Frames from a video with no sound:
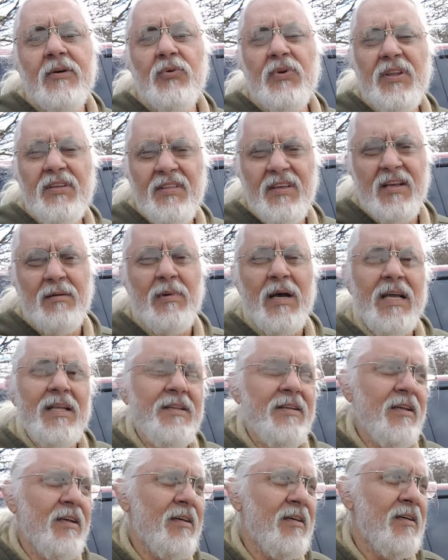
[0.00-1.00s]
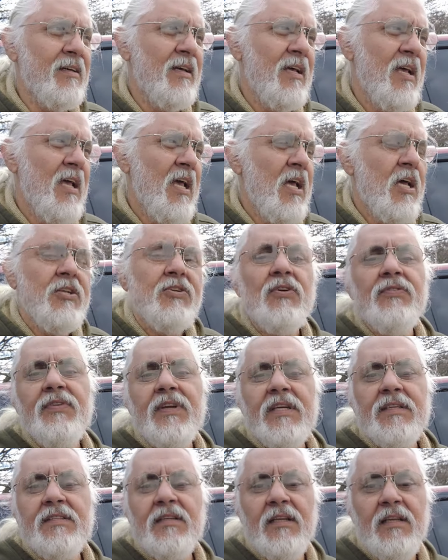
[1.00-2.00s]
What do you think of my idea? Don't
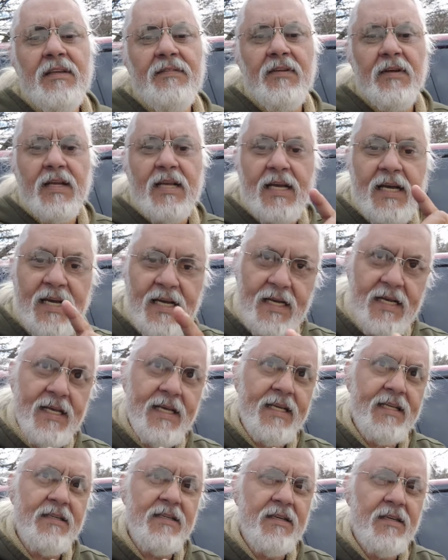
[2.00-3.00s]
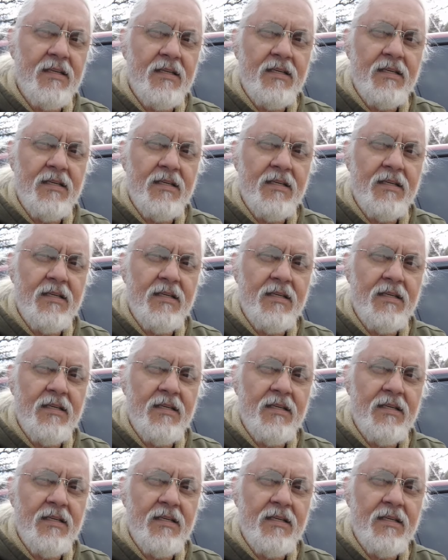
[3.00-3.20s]
forget to leave your kind.